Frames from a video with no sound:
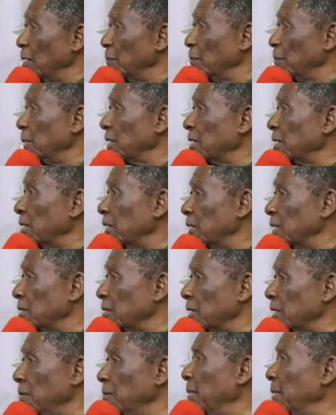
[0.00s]
but as
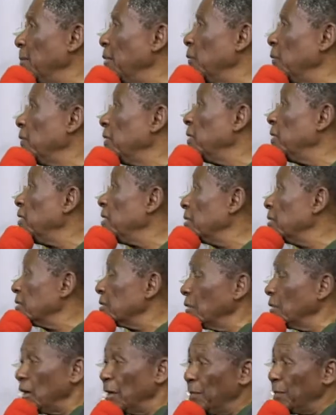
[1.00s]
a member of this,
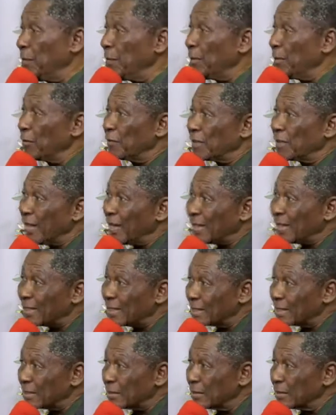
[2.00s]
a member of that.